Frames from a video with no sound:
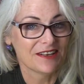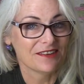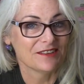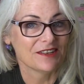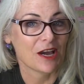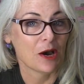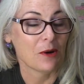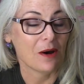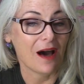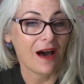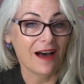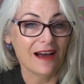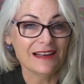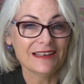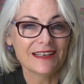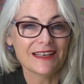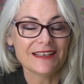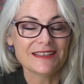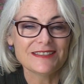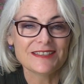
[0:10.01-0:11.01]
Now, I
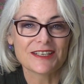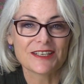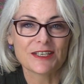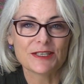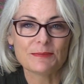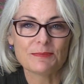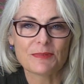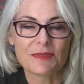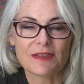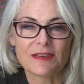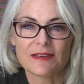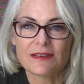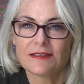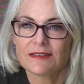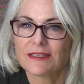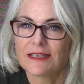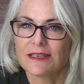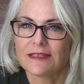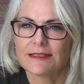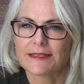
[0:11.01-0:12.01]
like to keep
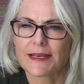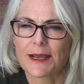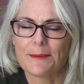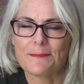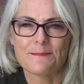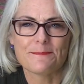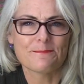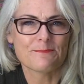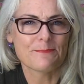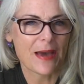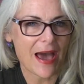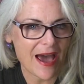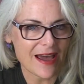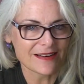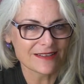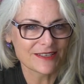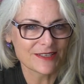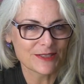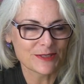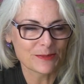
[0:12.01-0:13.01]
things as
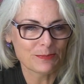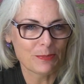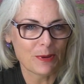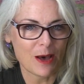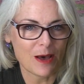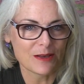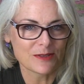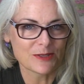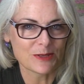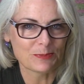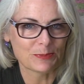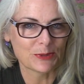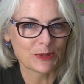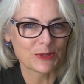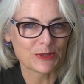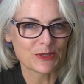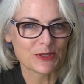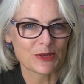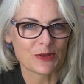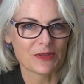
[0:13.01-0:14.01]
compact as
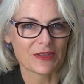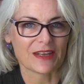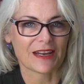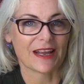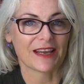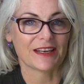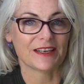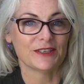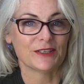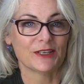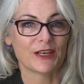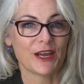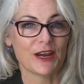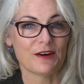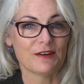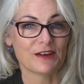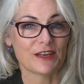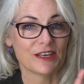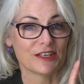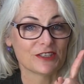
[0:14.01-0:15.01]
possible so that I can
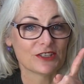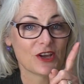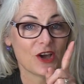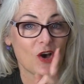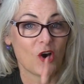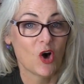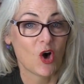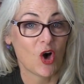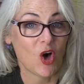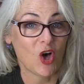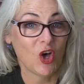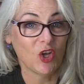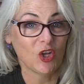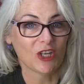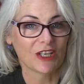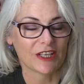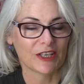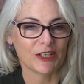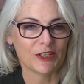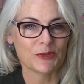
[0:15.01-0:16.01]
carry it
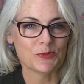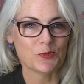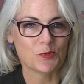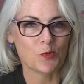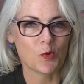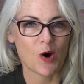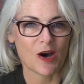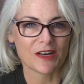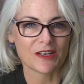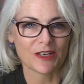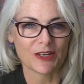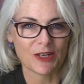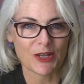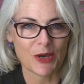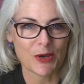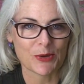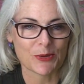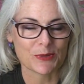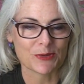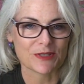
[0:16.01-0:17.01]
all in one
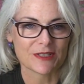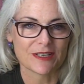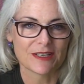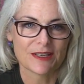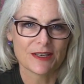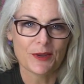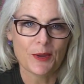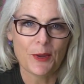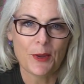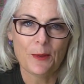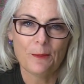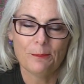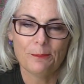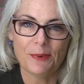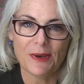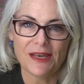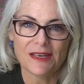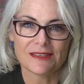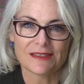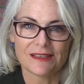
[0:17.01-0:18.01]
load,
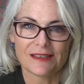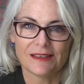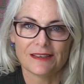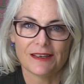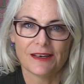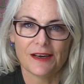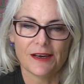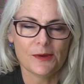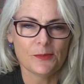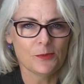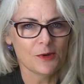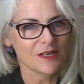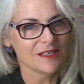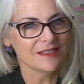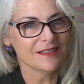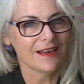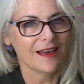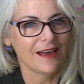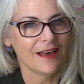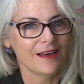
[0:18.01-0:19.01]
but I want
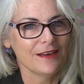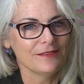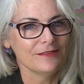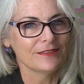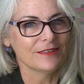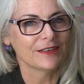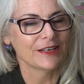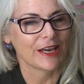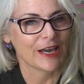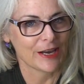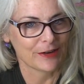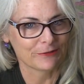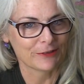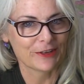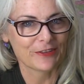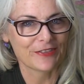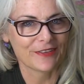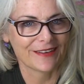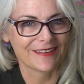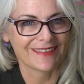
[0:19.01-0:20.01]
to have
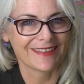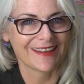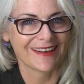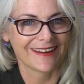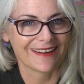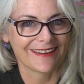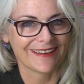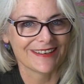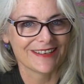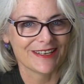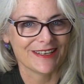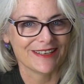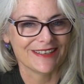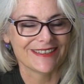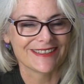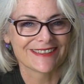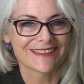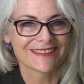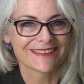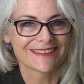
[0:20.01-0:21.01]
everything that I need.